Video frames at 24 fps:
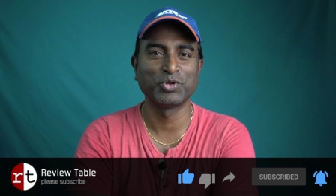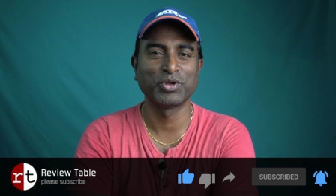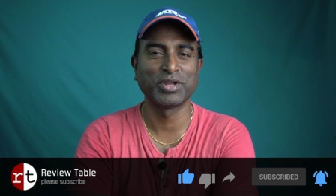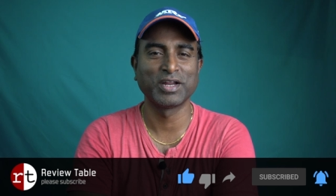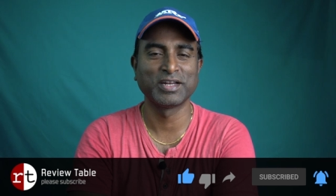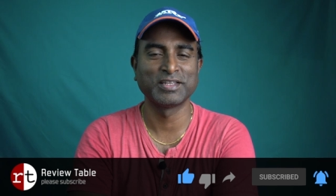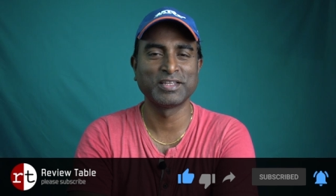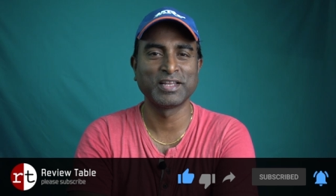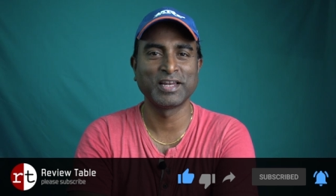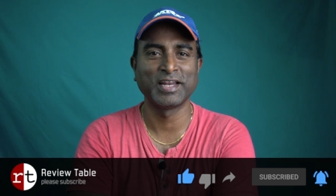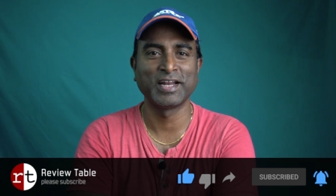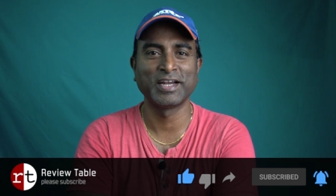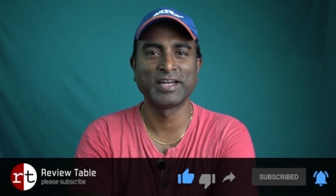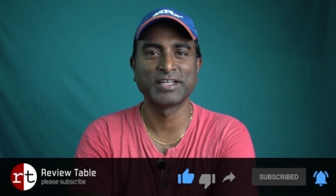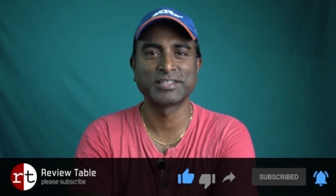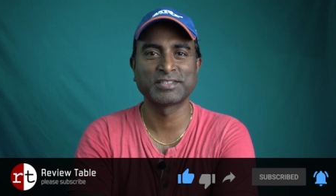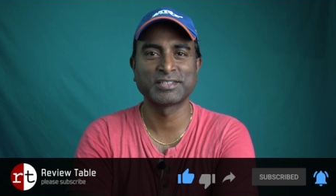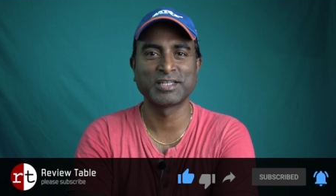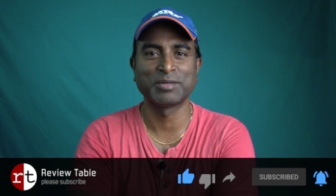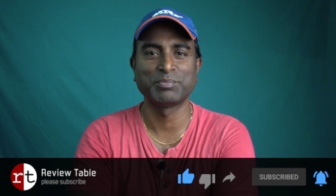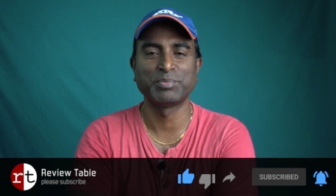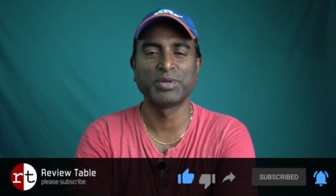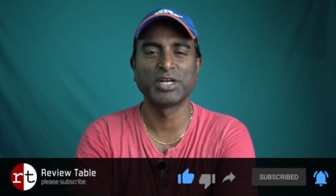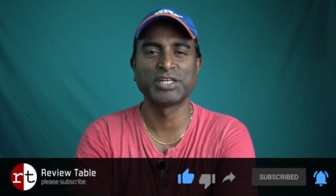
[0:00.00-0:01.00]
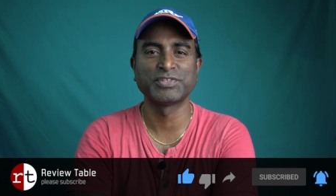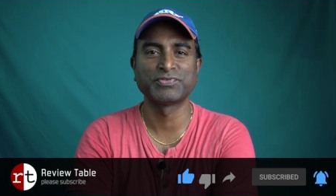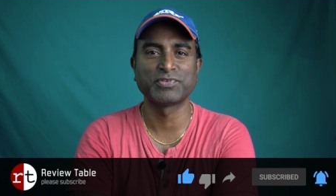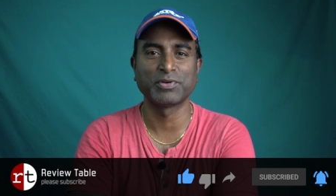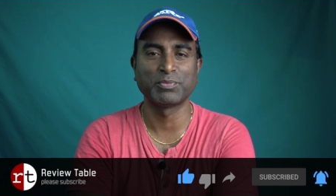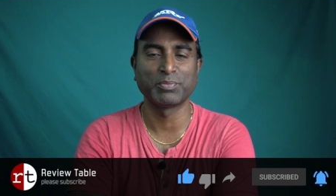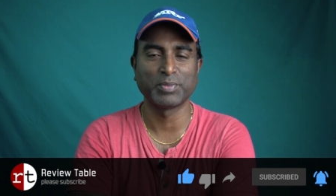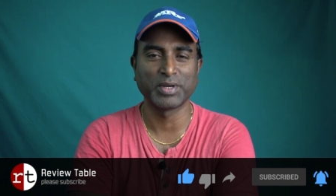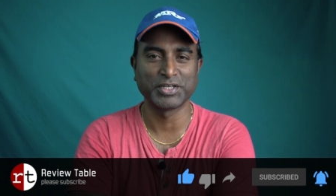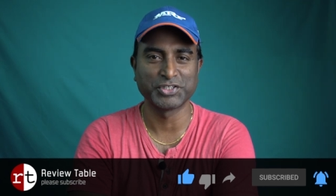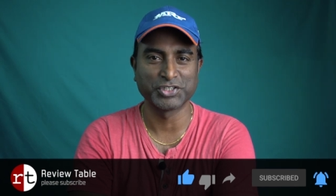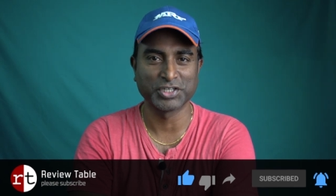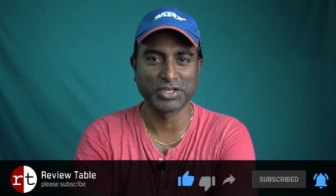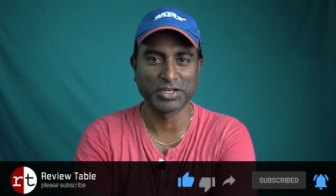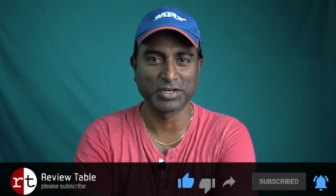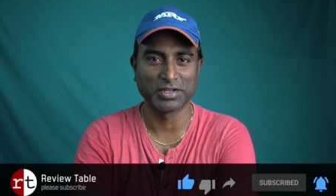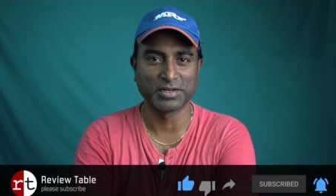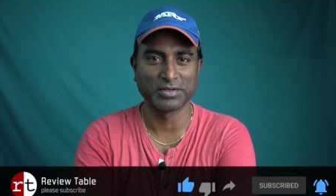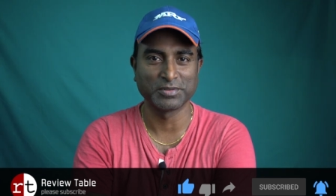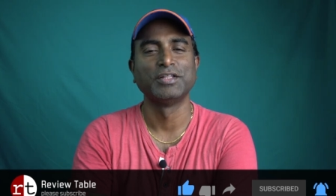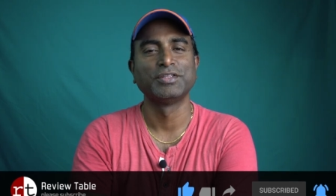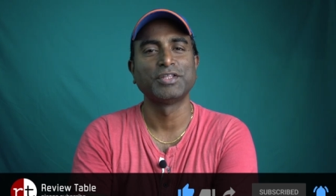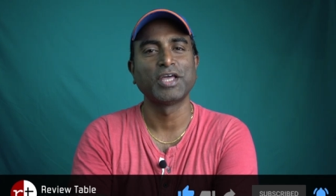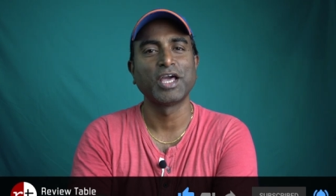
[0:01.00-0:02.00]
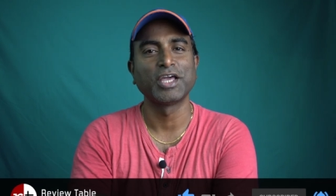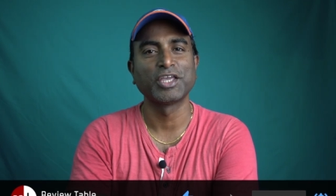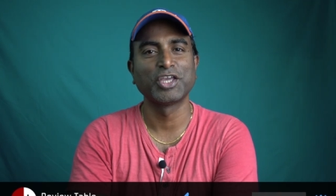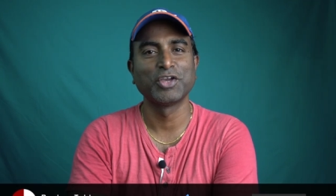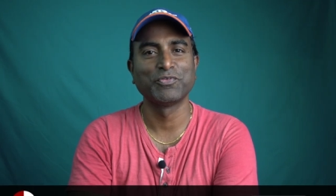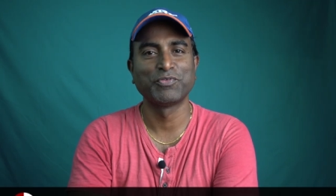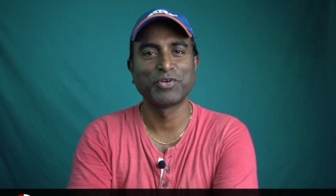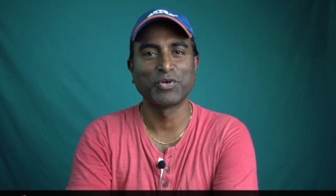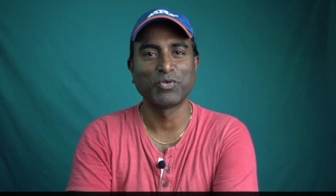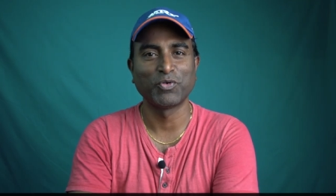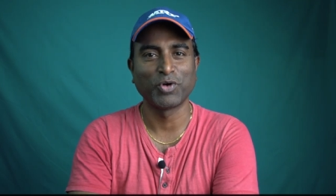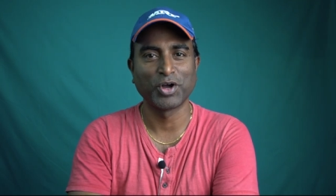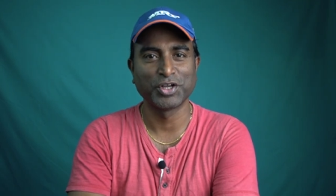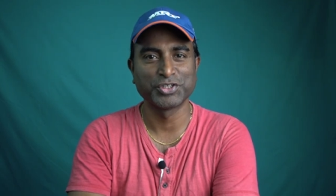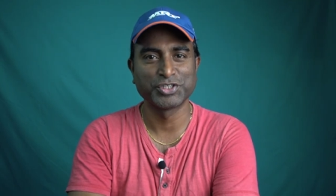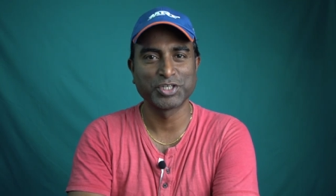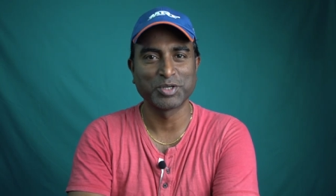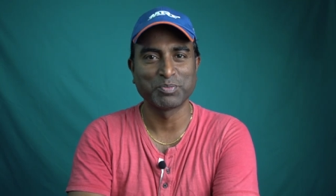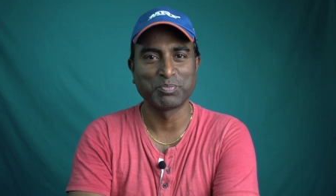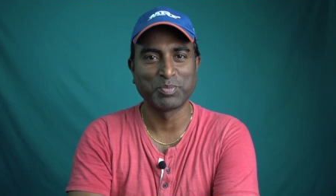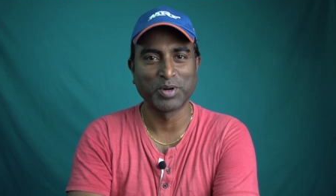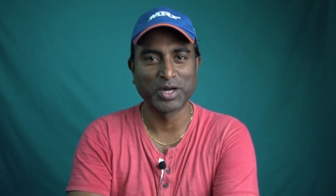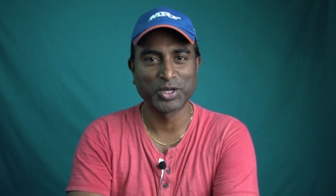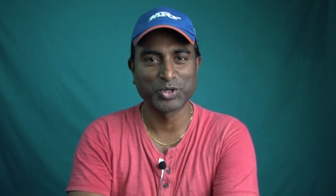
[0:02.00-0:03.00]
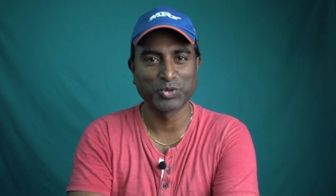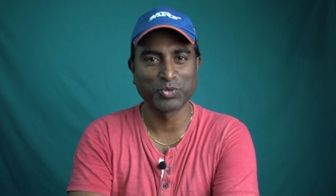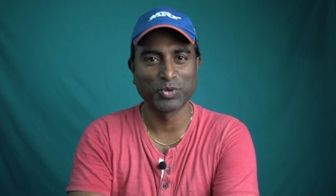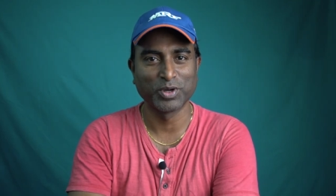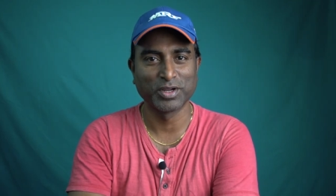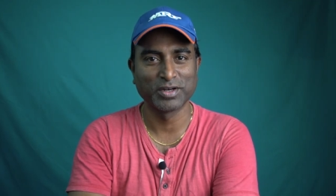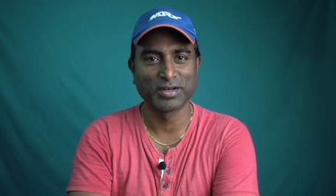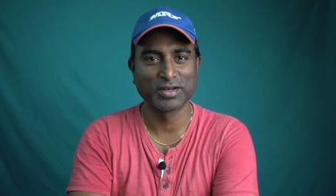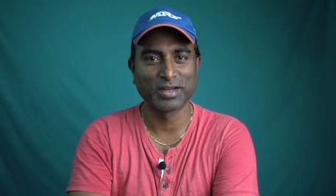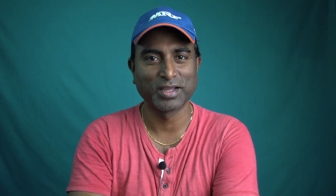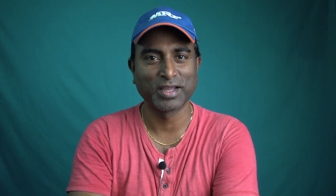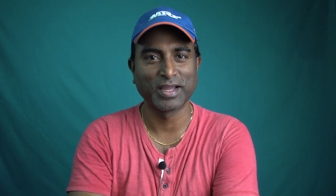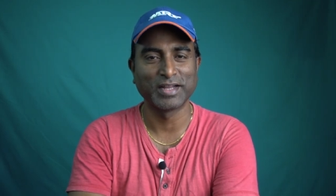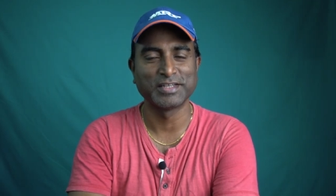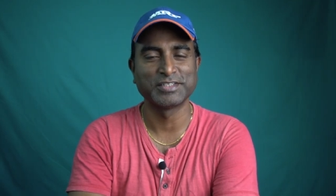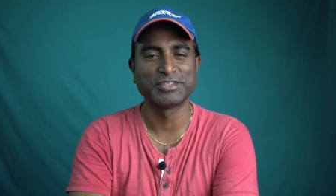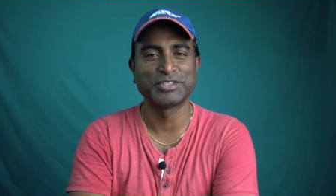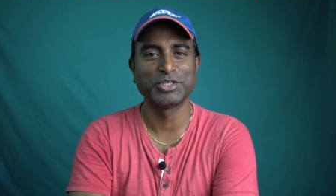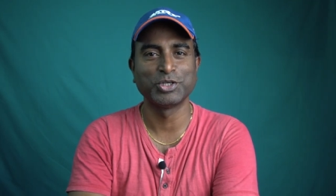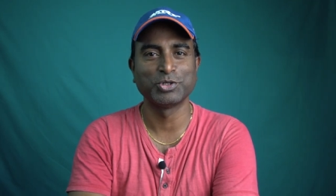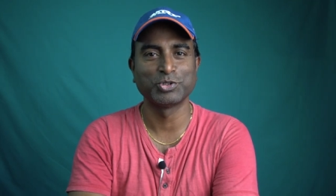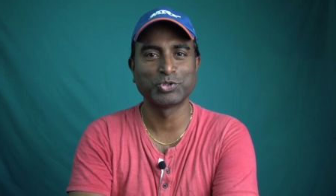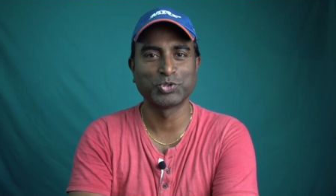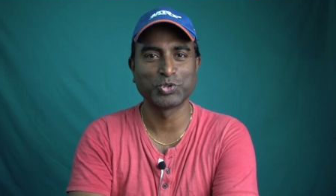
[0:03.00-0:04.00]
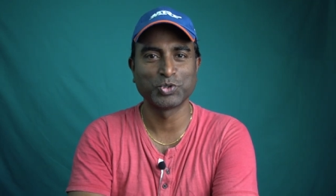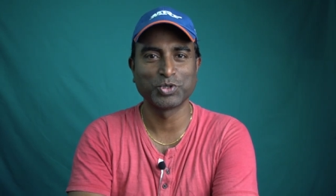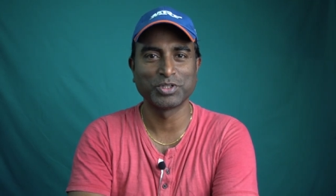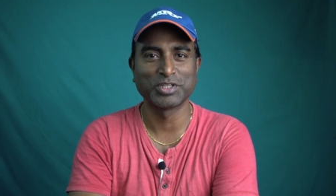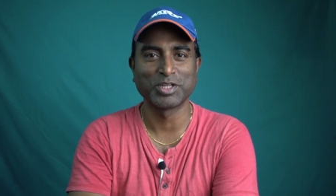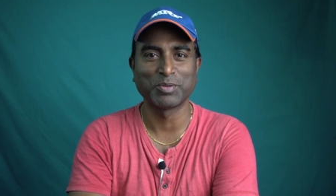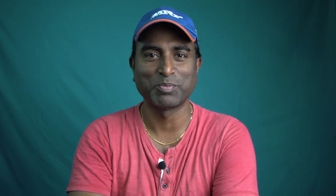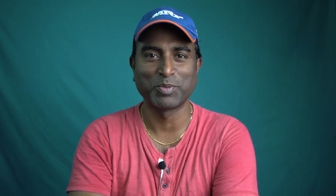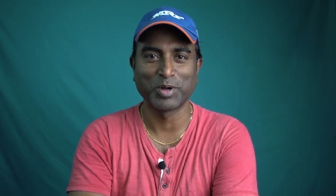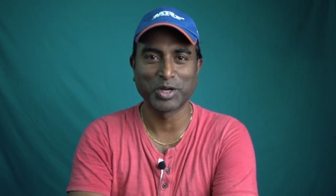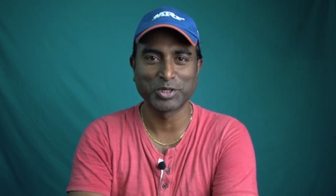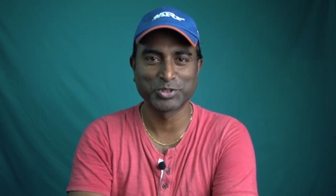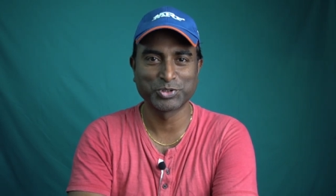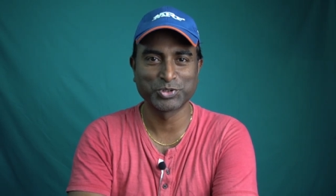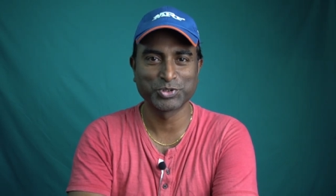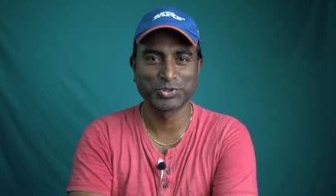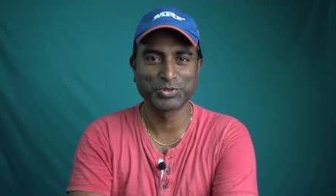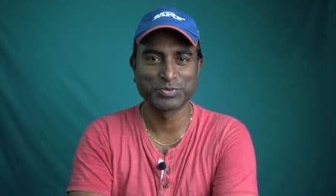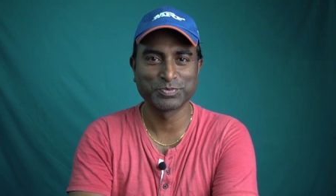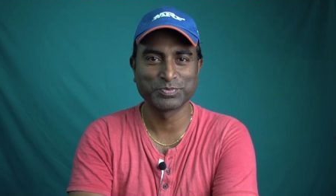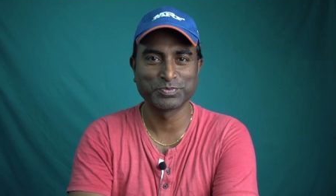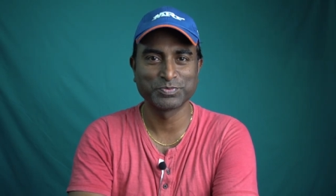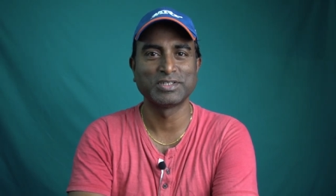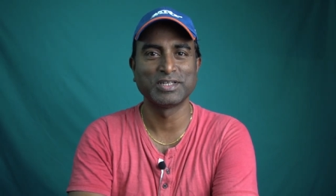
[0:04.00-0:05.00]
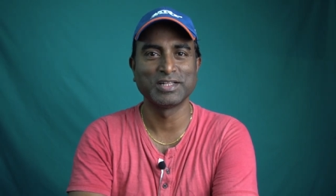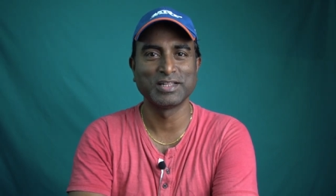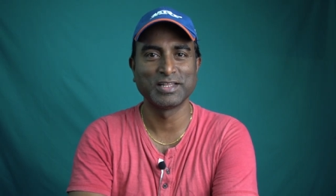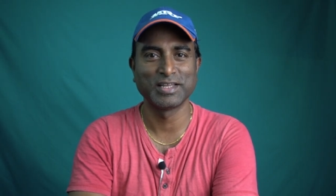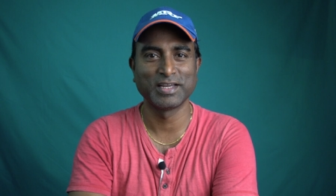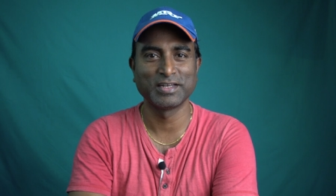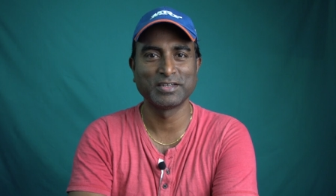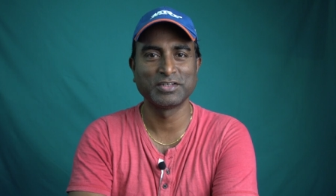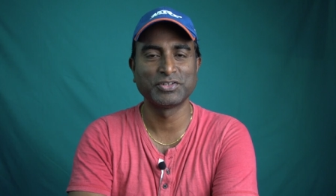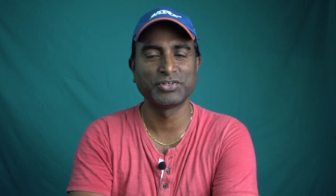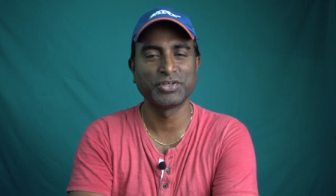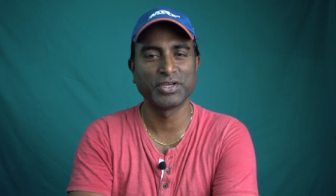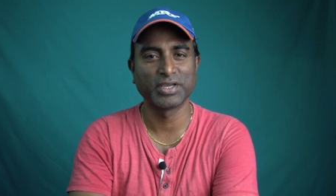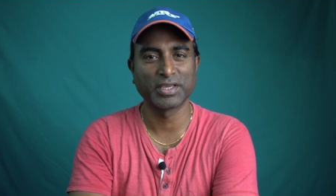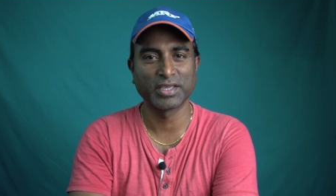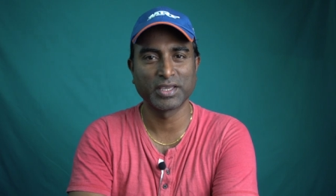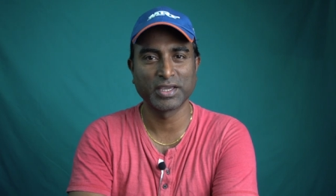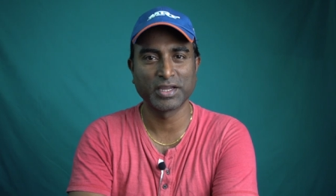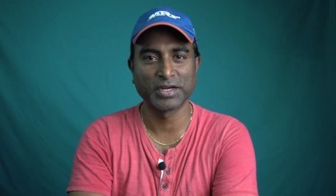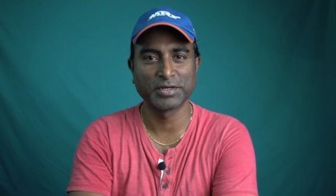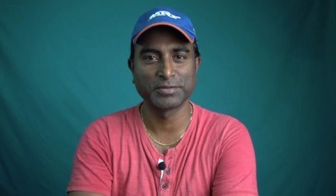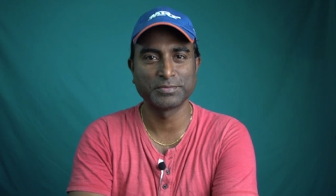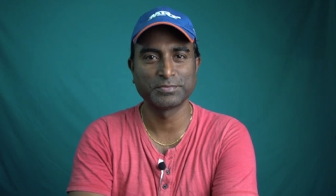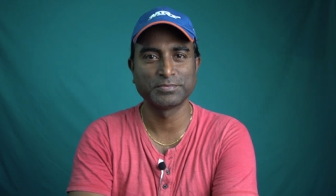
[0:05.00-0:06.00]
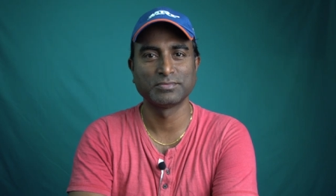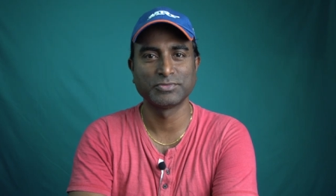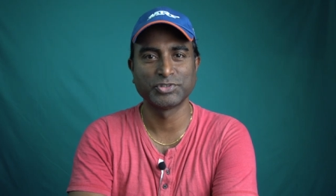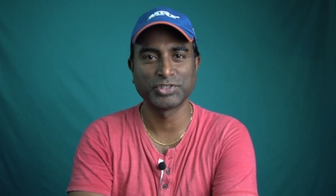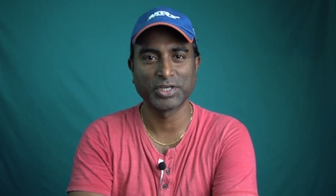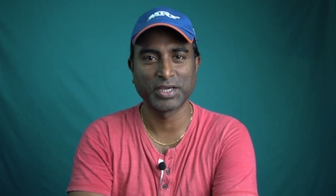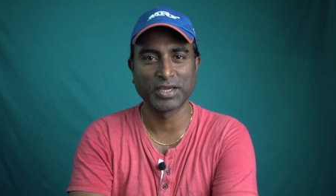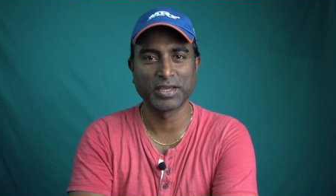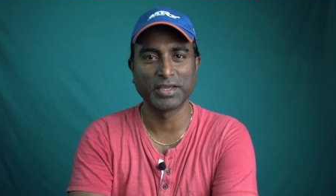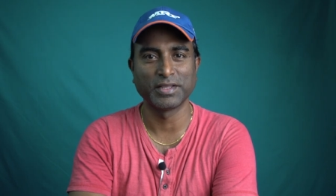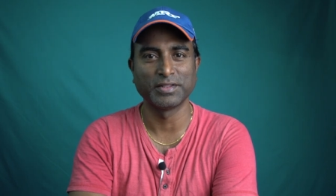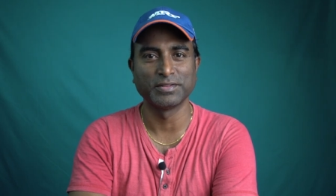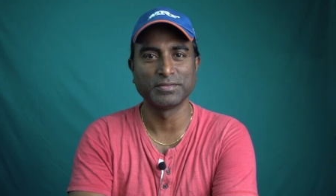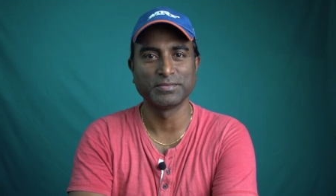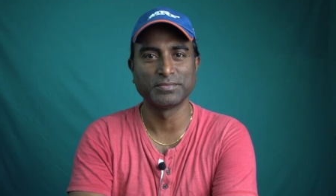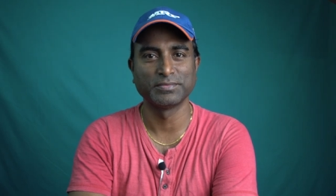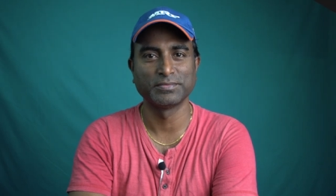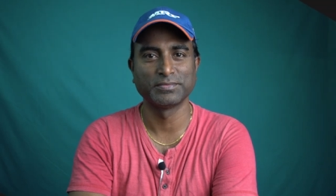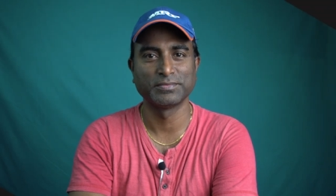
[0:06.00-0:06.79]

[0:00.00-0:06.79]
to get the latest updates from my channel. Thank you for watching part one and see you soon in the part two. Till then, take care. Jai Hind.